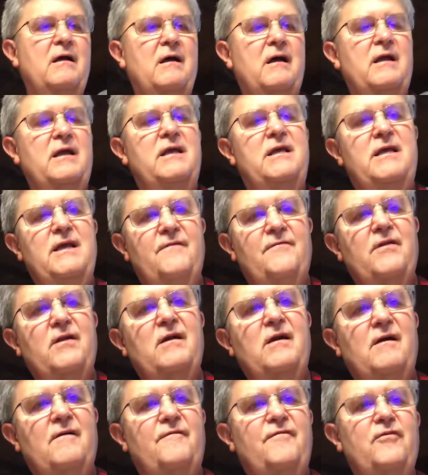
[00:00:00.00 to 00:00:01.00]
give it
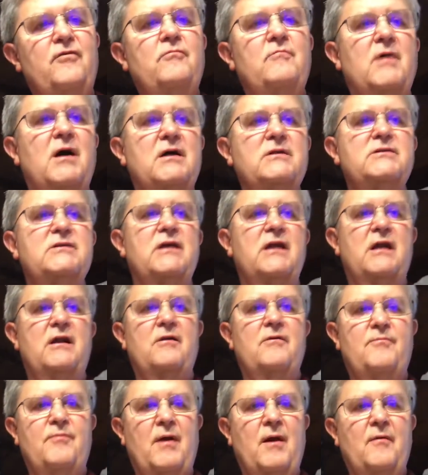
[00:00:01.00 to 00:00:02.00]
a few months and
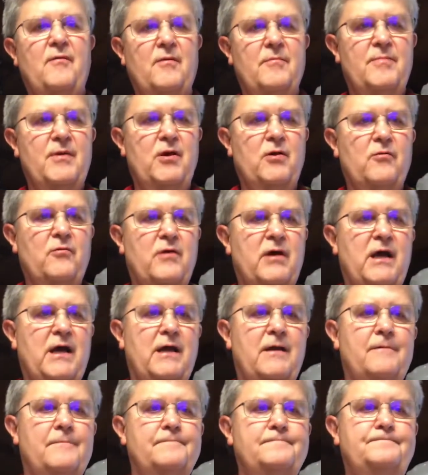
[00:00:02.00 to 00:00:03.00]
it'll probably be okay.
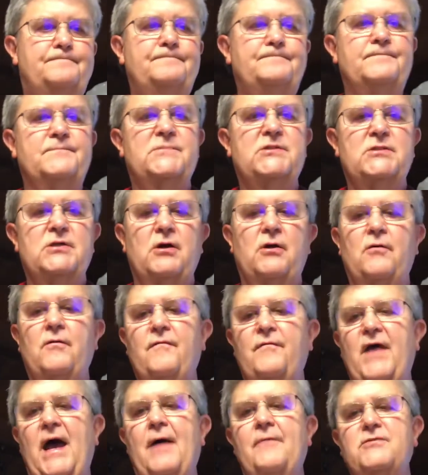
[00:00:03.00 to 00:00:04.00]
So
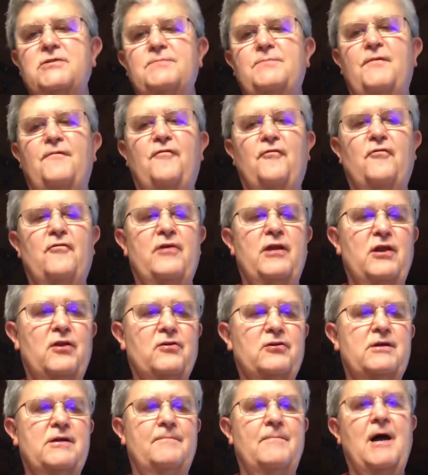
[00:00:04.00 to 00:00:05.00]
that was before he
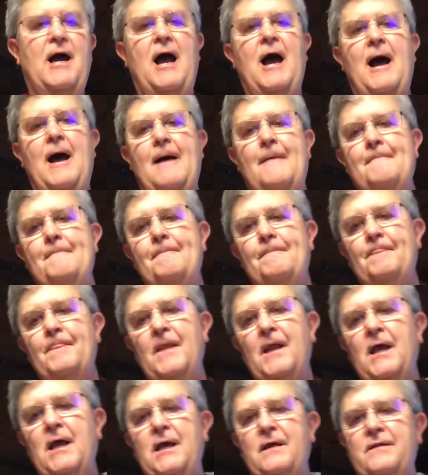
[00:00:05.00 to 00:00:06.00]
looked at my eye.
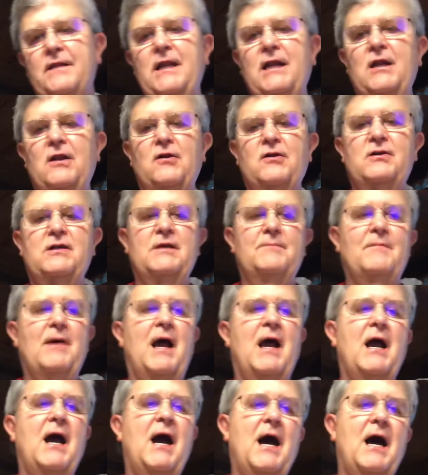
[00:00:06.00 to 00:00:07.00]
Then he looked at
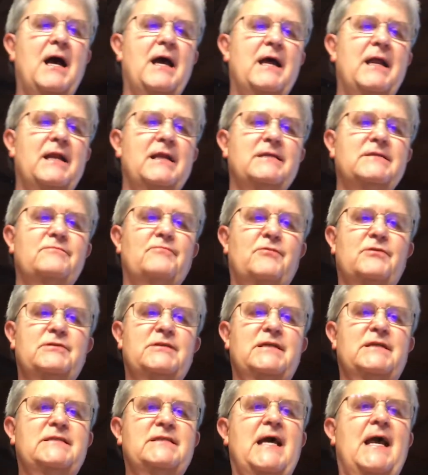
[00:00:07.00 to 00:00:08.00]
my eye and he was
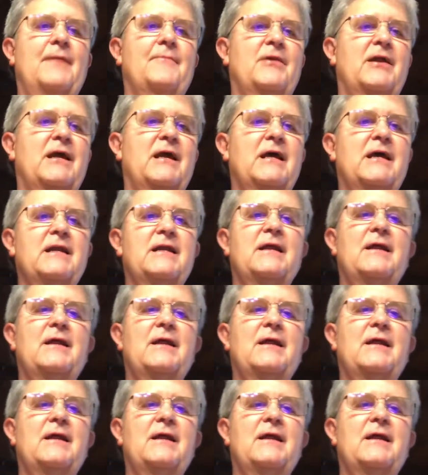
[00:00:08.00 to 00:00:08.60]
examining it,